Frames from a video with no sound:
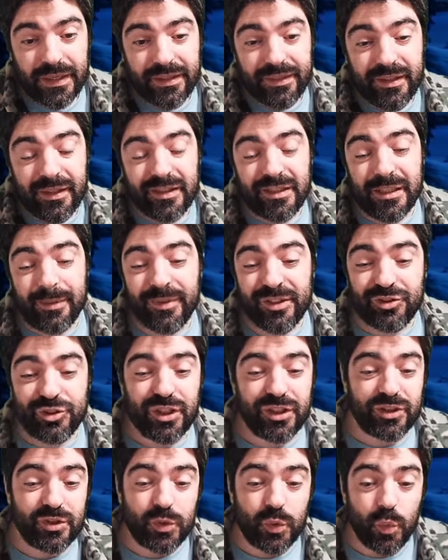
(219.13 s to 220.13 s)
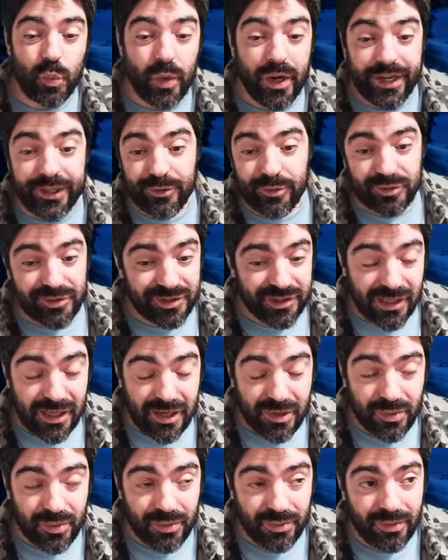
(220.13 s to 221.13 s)
the team is just way too
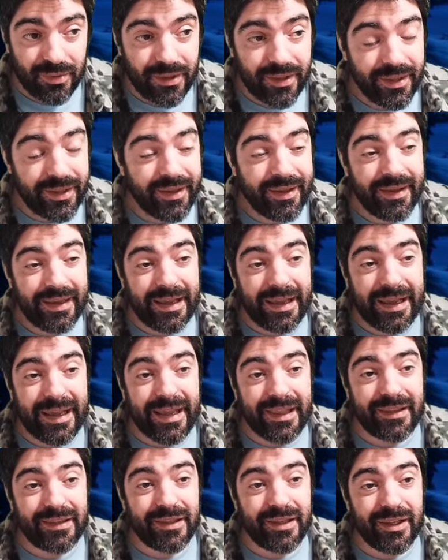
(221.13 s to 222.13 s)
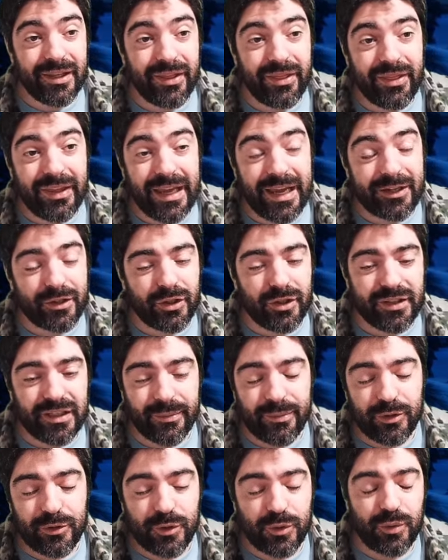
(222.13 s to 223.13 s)
slow, and they are not
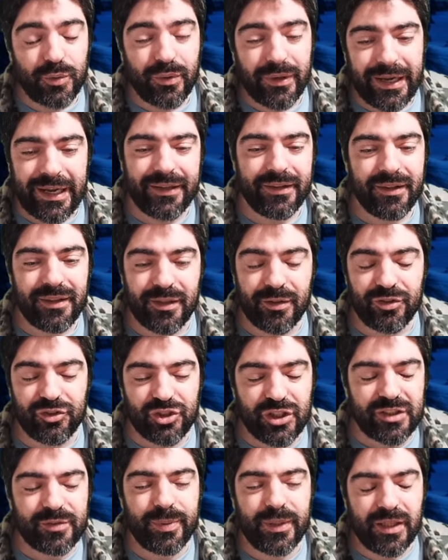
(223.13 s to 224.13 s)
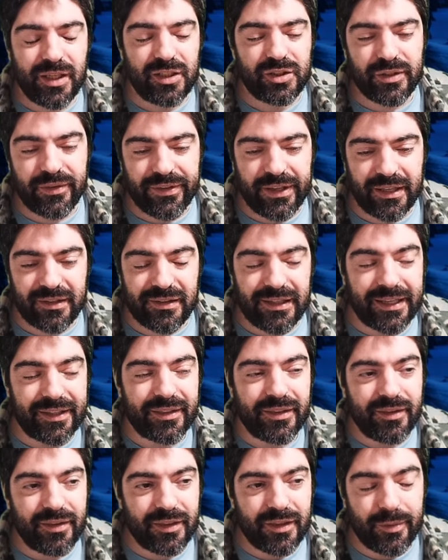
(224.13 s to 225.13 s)
able to do anything just because of that. Like,
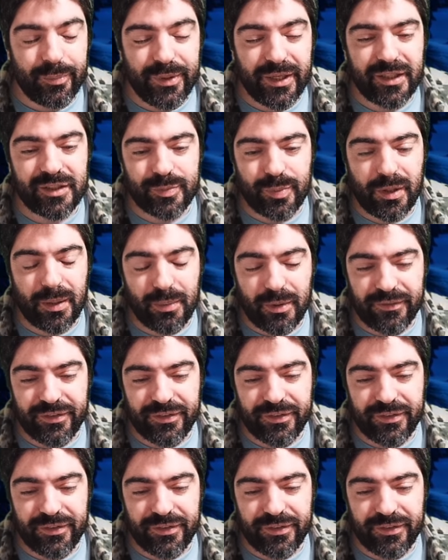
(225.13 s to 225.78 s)
the biggest problem